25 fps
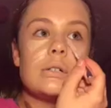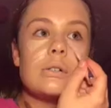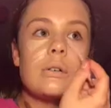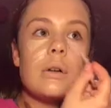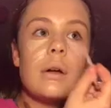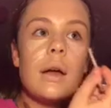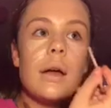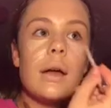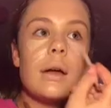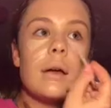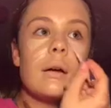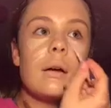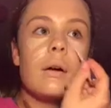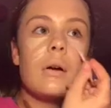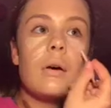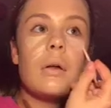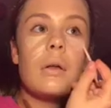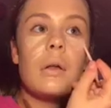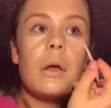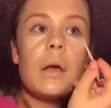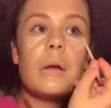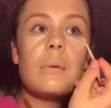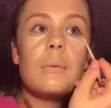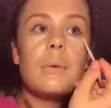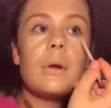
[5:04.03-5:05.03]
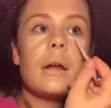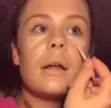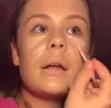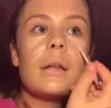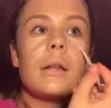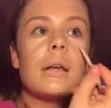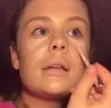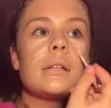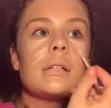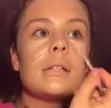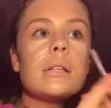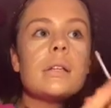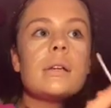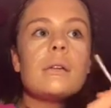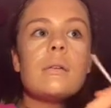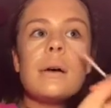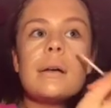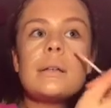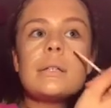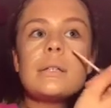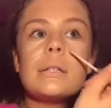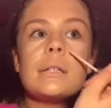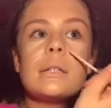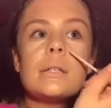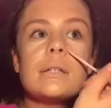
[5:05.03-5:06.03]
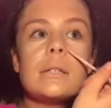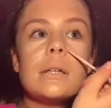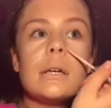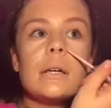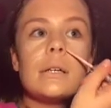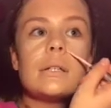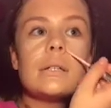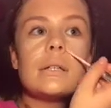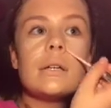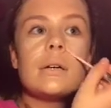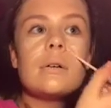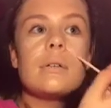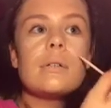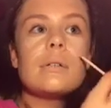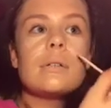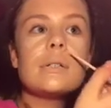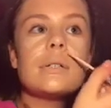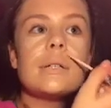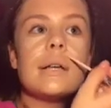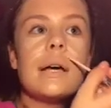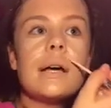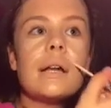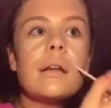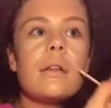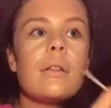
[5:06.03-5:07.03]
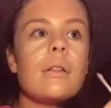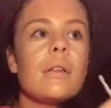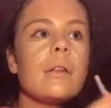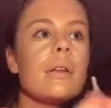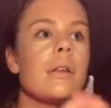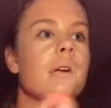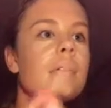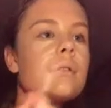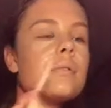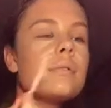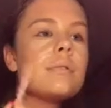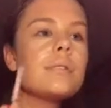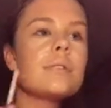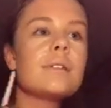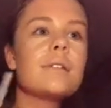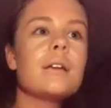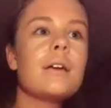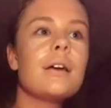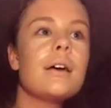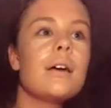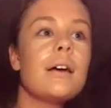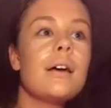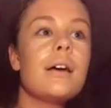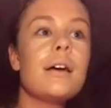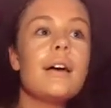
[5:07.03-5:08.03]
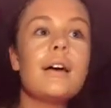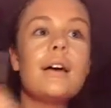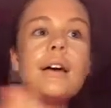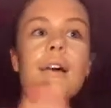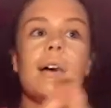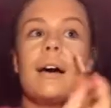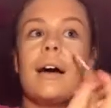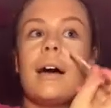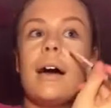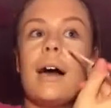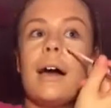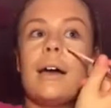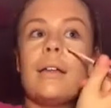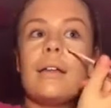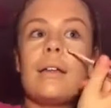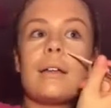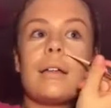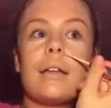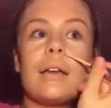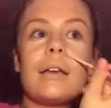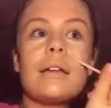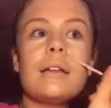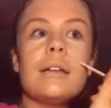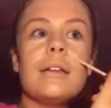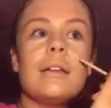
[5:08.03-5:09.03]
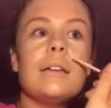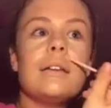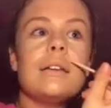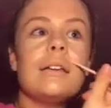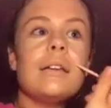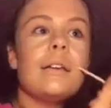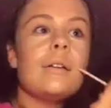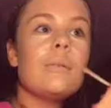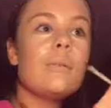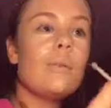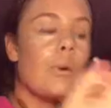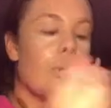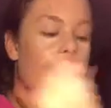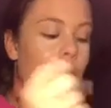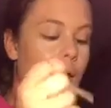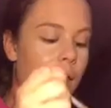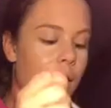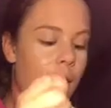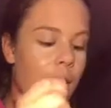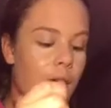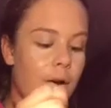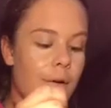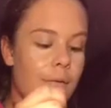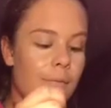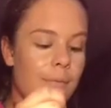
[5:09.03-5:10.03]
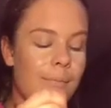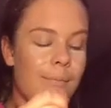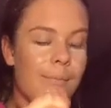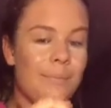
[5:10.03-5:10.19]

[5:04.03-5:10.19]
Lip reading: triangle, and what I like to do is I just like to go side of the nose. I look like an Indian warrior.